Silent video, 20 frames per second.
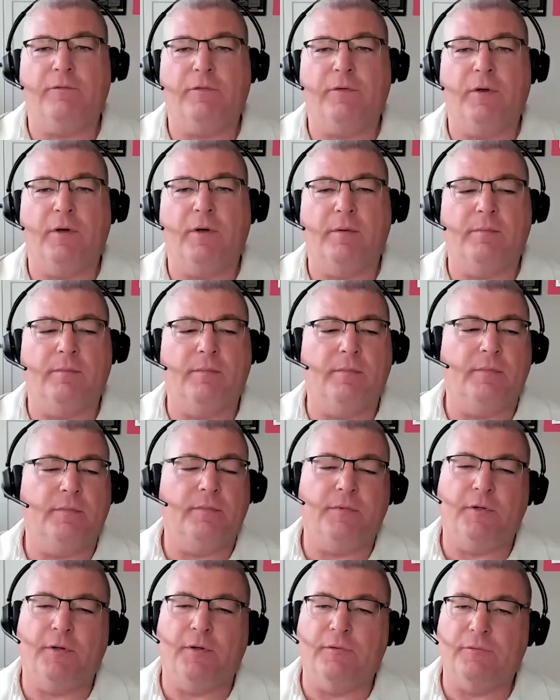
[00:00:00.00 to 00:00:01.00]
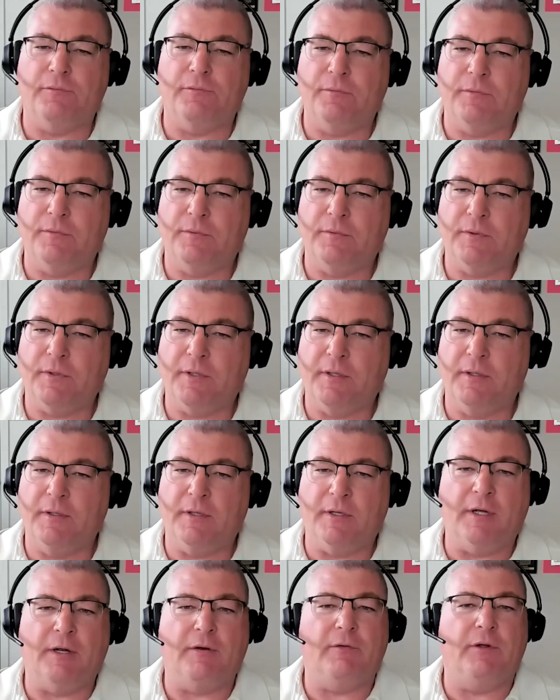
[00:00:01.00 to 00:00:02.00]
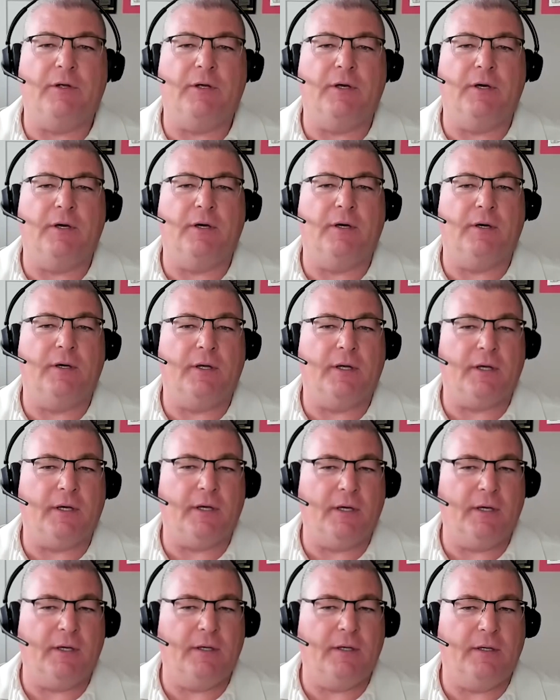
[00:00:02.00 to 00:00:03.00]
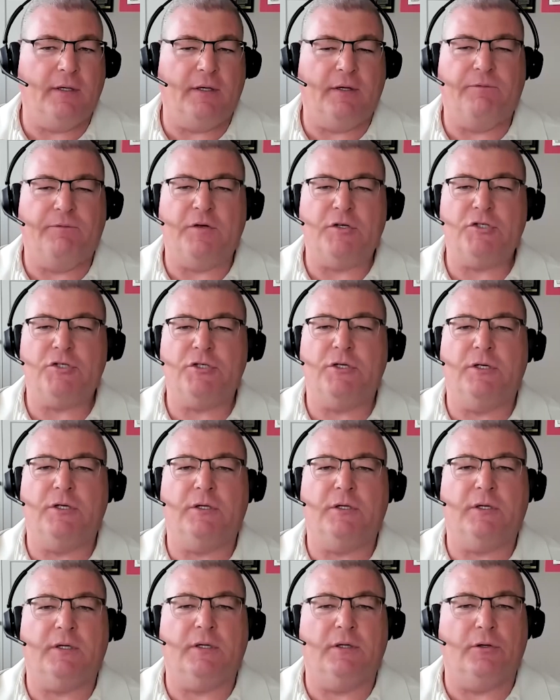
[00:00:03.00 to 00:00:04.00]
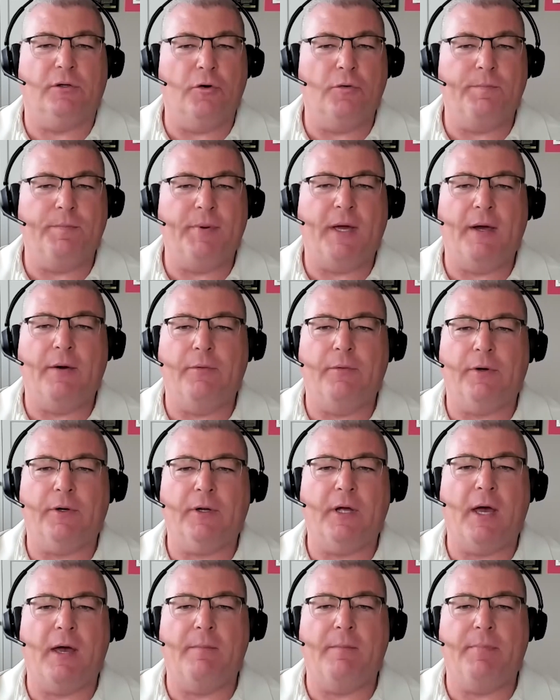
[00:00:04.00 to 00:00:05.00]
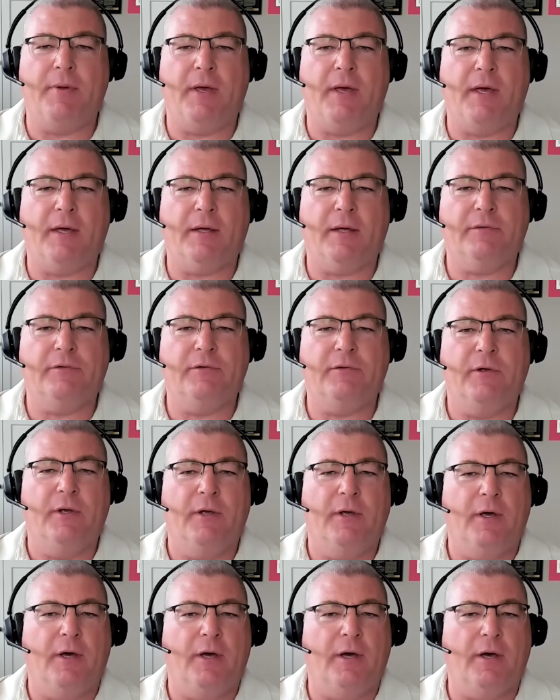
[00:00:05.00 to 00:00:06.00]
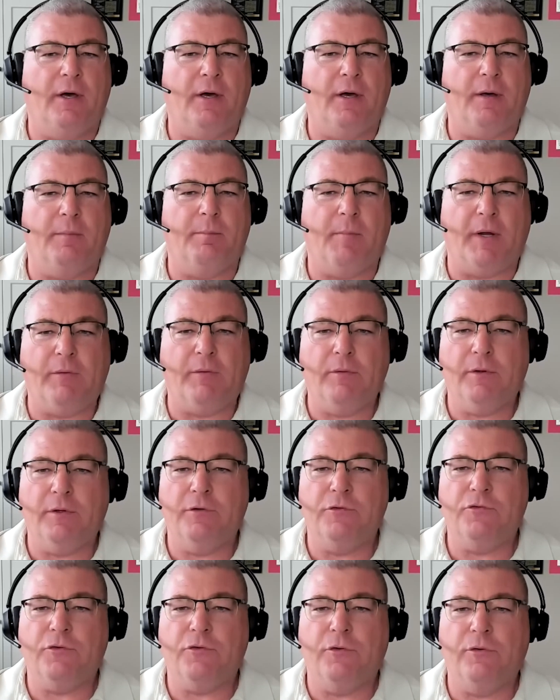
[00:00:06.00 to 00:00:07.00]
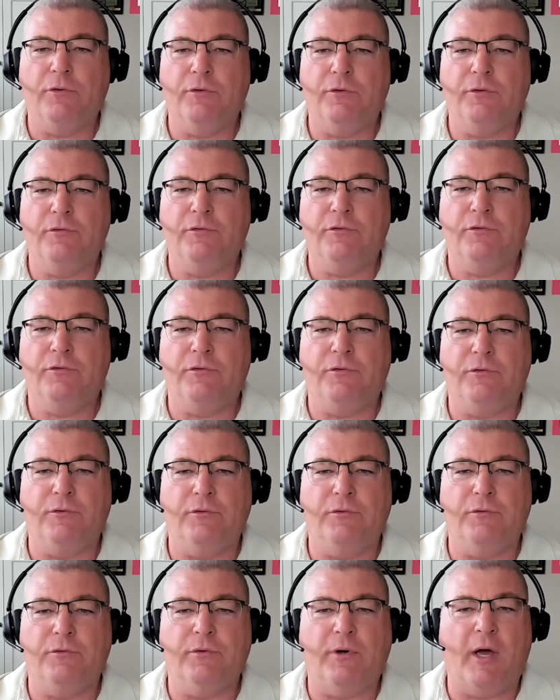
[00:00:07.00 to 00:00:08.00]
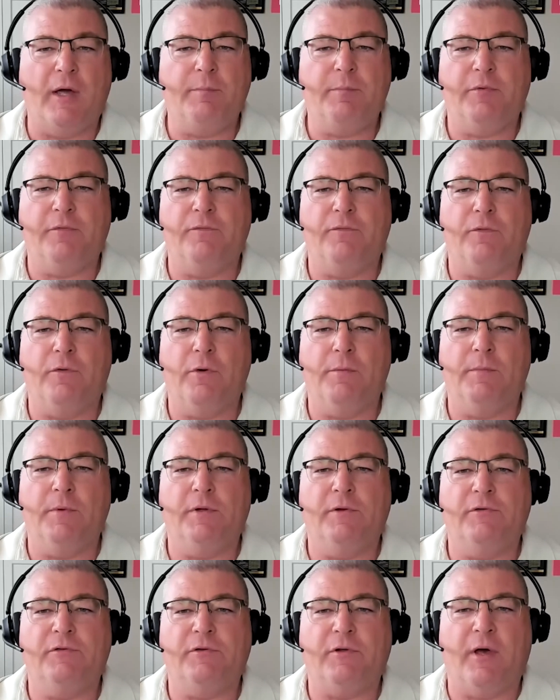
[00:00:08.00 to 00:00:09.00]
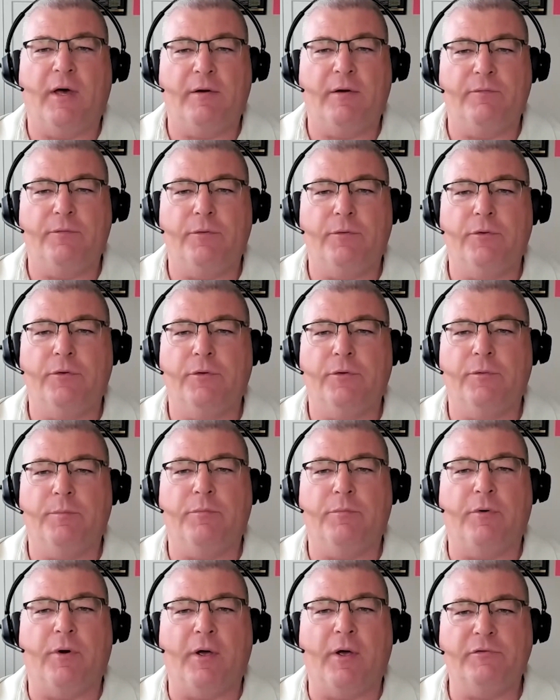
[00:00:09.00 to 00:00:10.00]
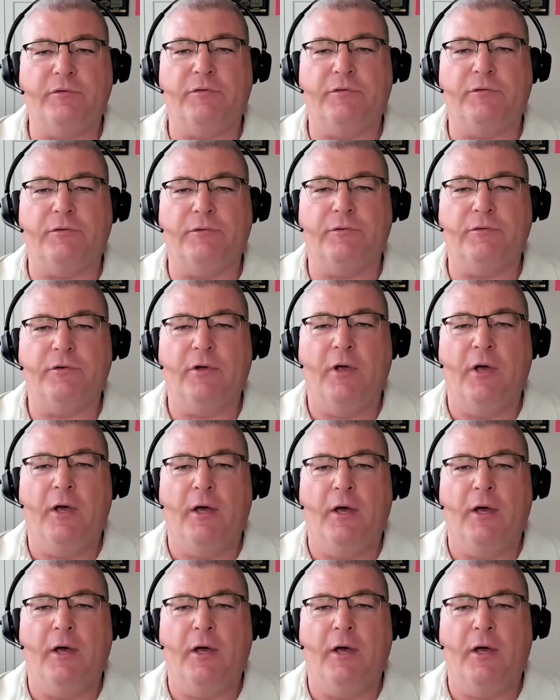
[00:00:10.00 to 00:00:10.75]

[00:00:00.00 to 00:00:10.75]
from, area and efficient, low power, compact microcontrollers to high performance, out of order processors.